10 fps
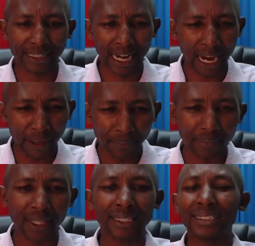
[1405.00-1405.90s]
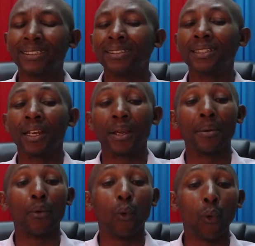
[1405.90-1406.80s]
time, that is
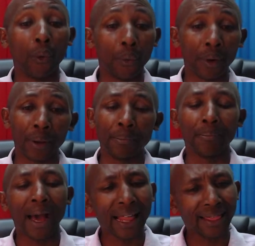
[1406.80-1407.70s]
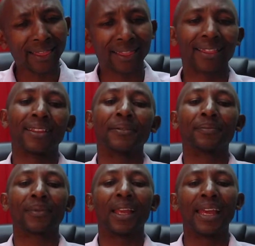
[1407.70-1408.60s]
a month,
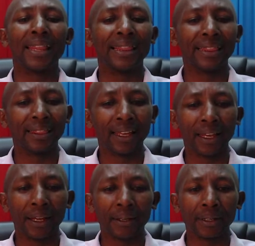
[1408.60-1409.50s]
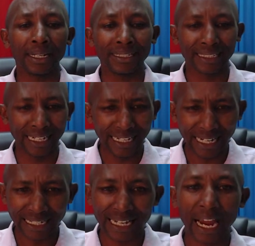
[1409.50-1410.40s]
and
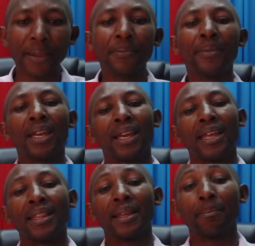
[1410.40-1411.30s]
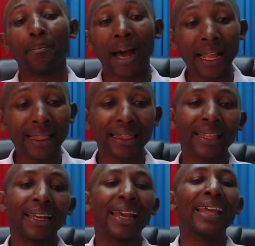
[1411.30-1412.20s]
agenda time, and the month
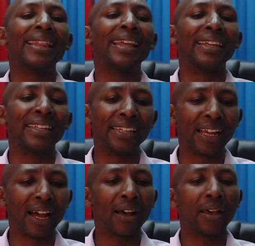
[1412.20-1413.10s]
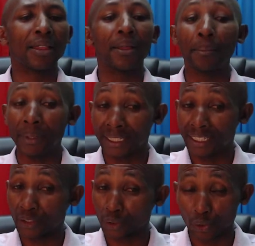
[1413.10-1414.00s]
and the year the
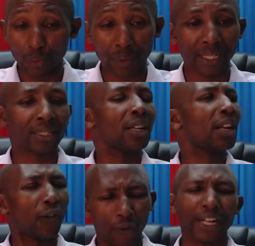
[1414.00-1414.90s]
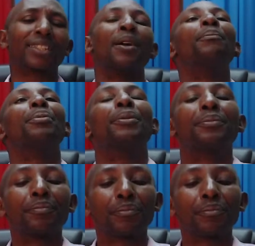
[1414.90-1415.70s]
meeting took place. Now, for example,